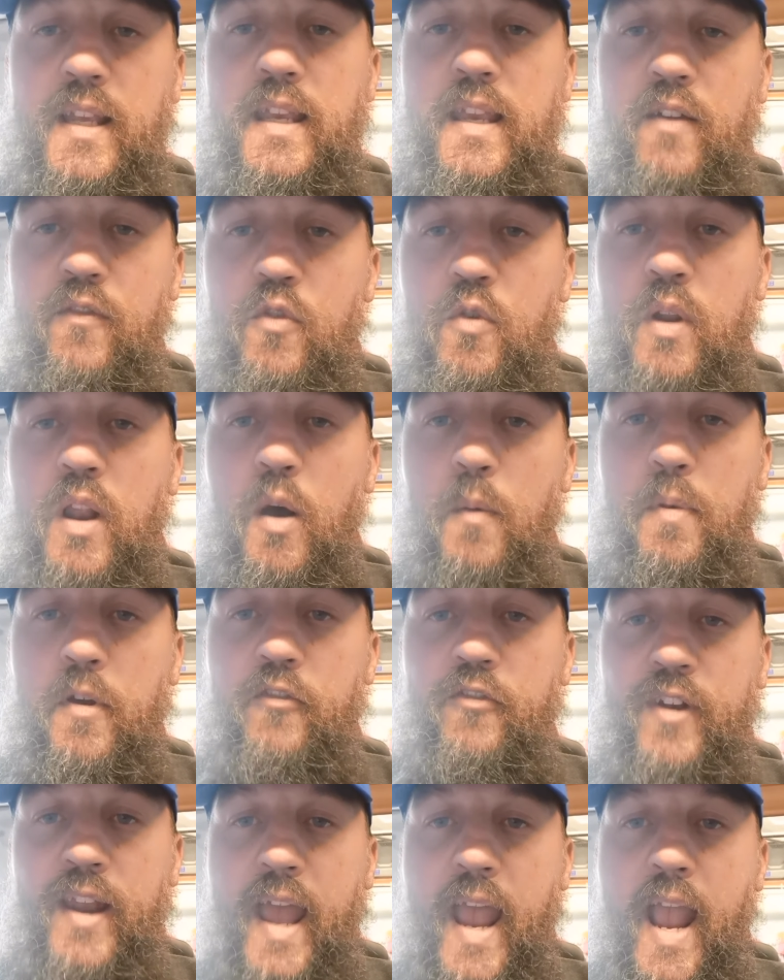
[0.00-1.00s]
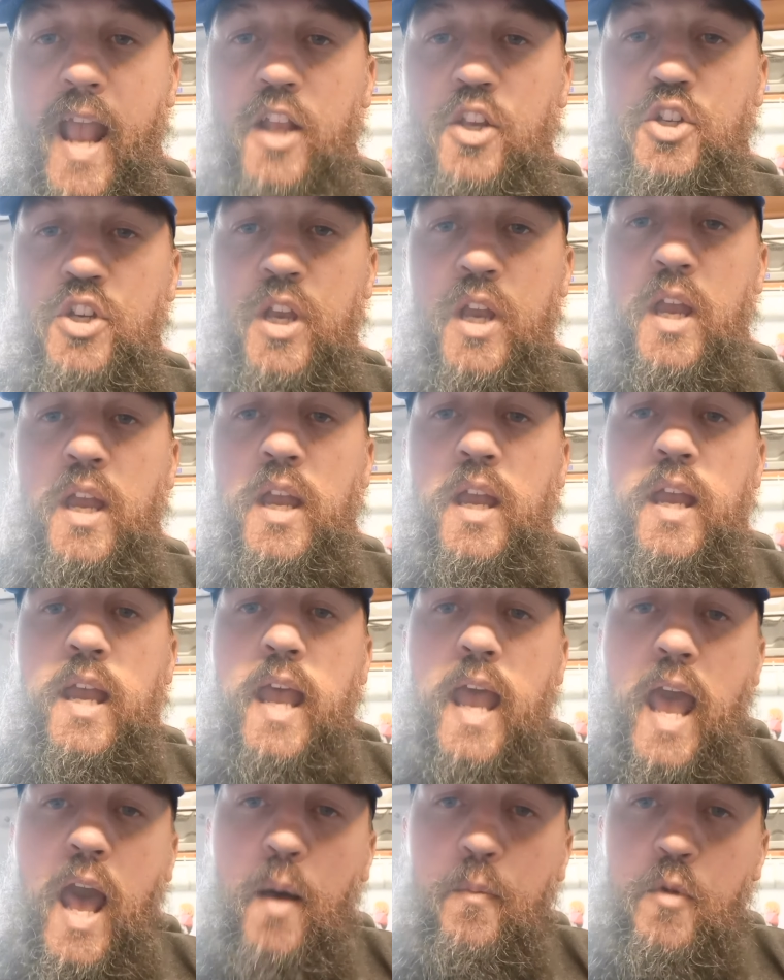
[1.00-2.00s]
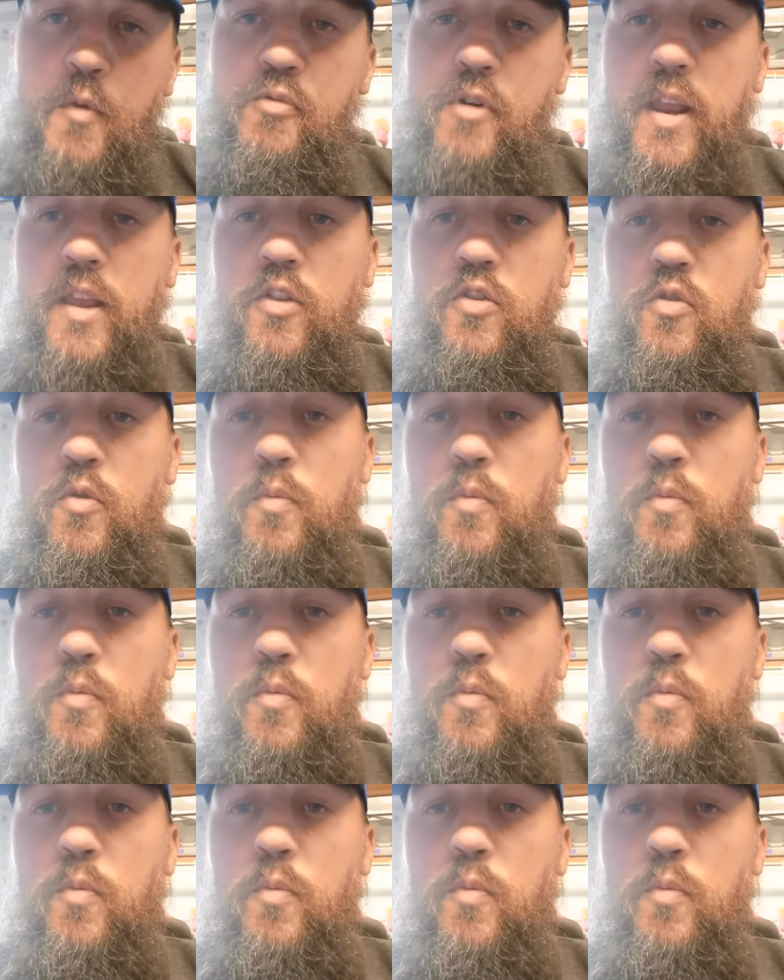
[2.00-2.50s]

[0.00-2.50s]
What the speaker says: to give you a little bit of an edge, help you break